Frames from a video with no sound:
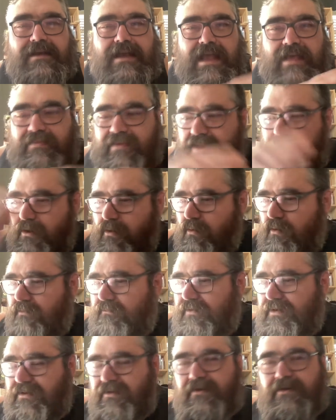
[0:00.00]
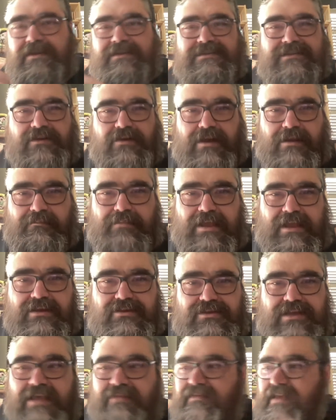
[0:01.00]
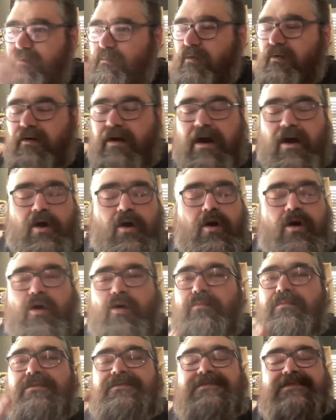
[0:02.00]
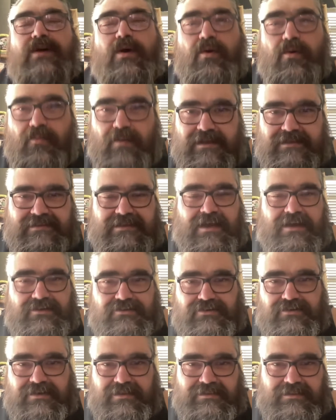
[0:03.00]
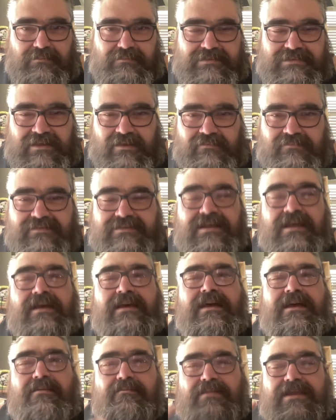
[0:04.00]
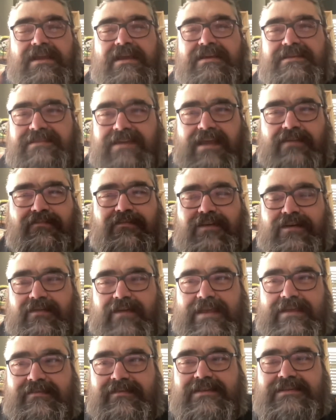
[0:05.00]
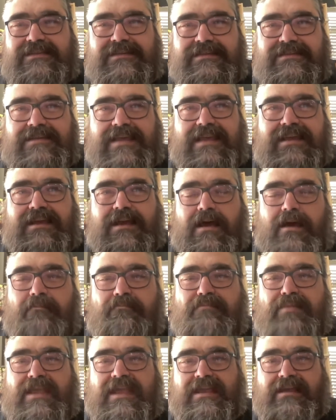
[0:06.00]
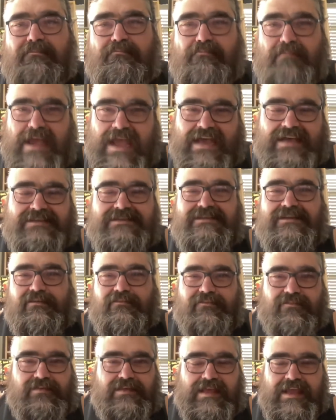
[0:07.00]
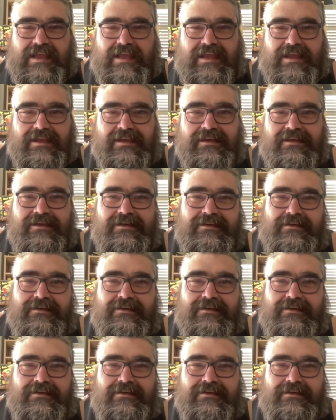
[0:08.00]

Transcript: And then go over to their Instagram page, and they will almost always contradict themselves, because I feel like this is like a big, massive thing,